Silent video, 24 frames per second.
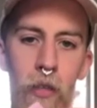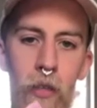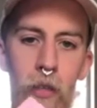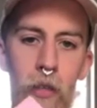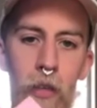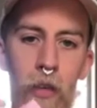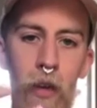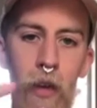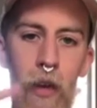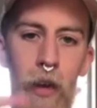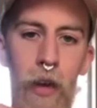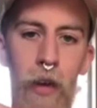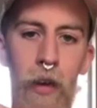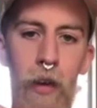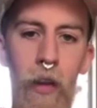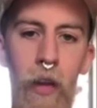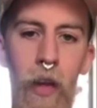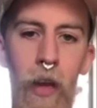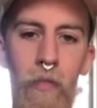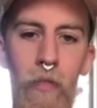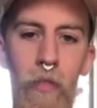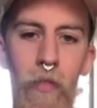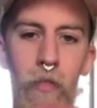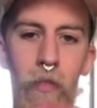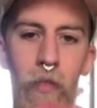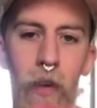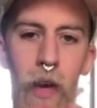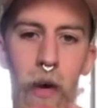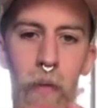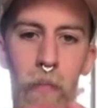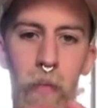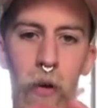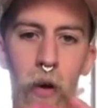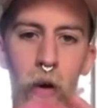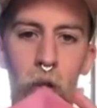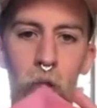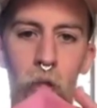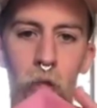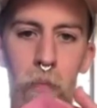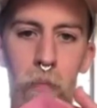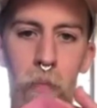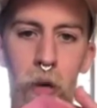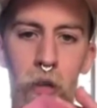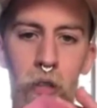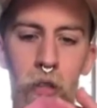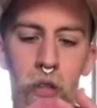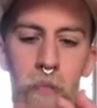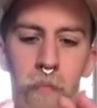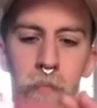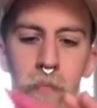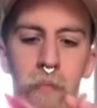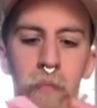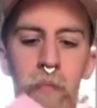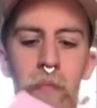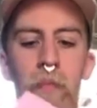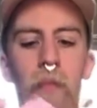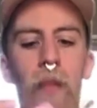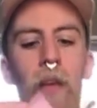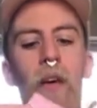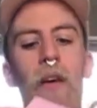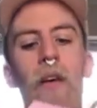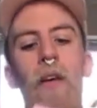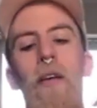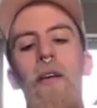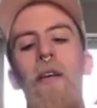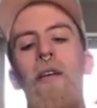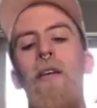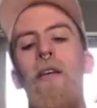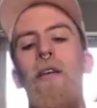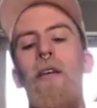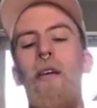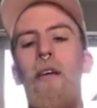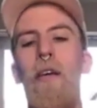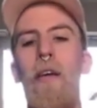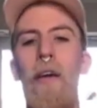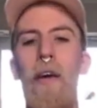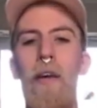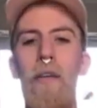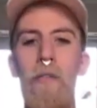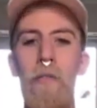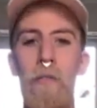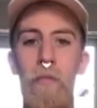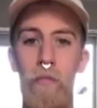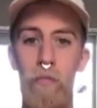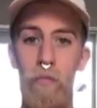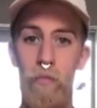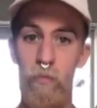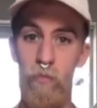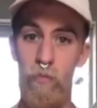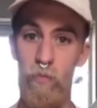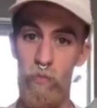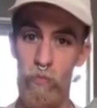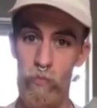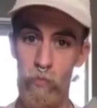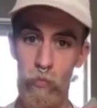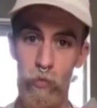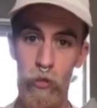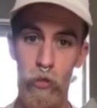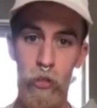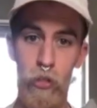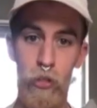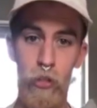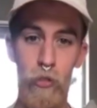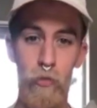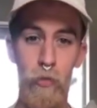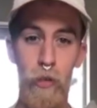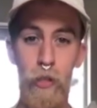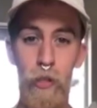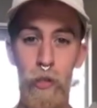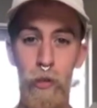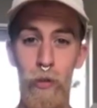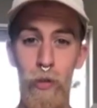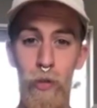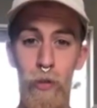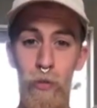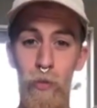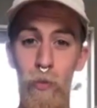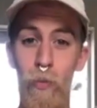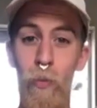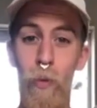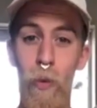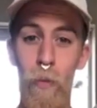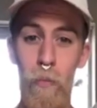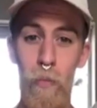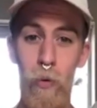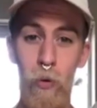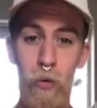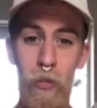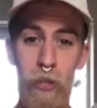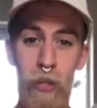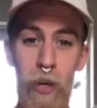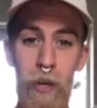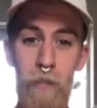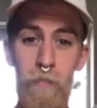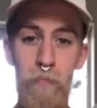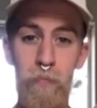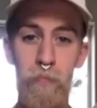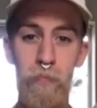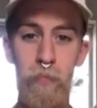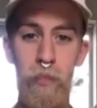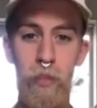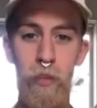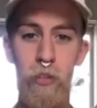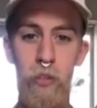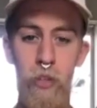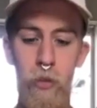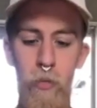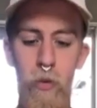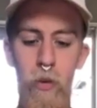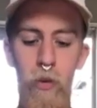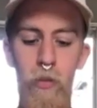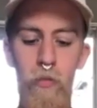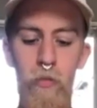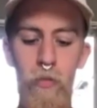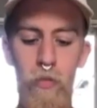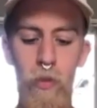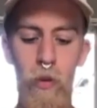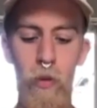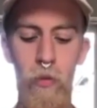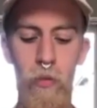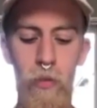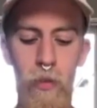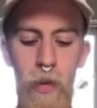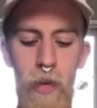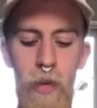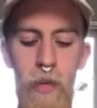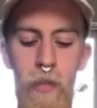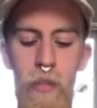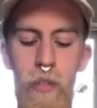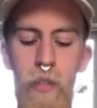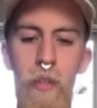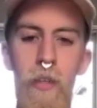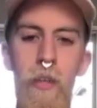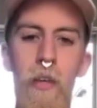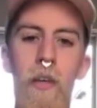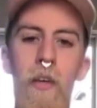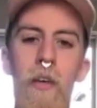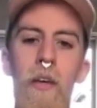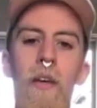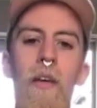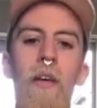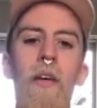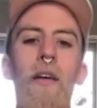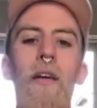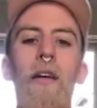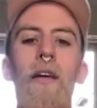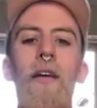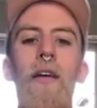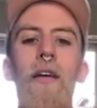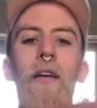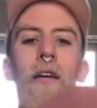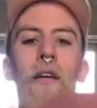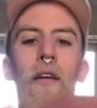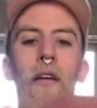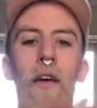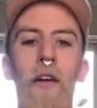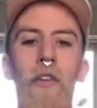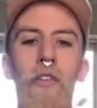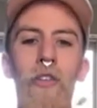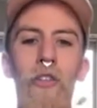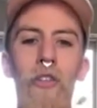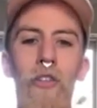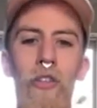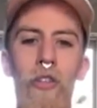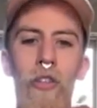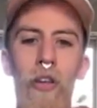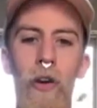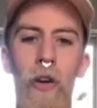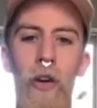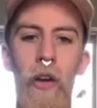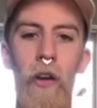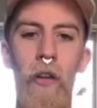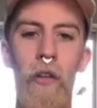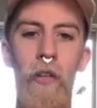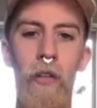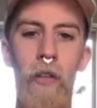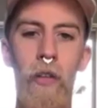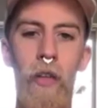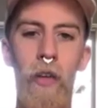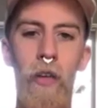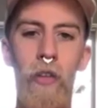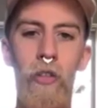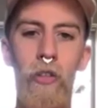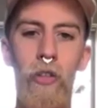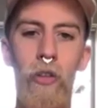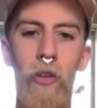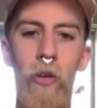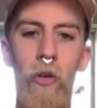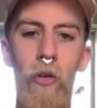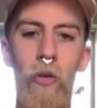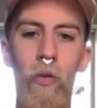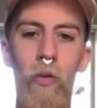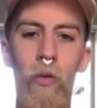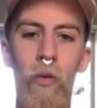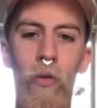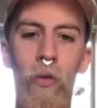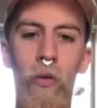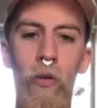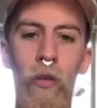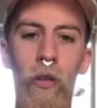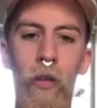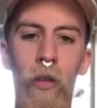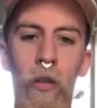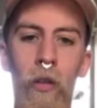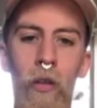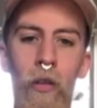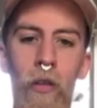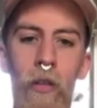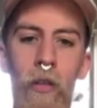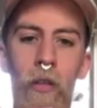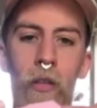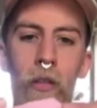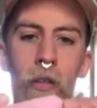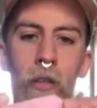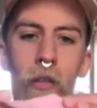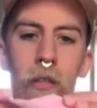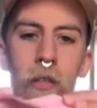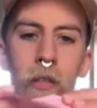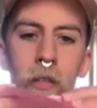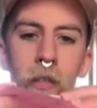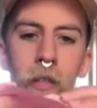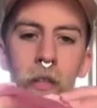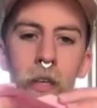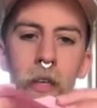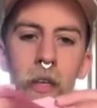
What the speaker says: And it'll have a flap on the bottom. And again, we'll just redo this one more time. So we'll unfold that and just show you that it should all sink in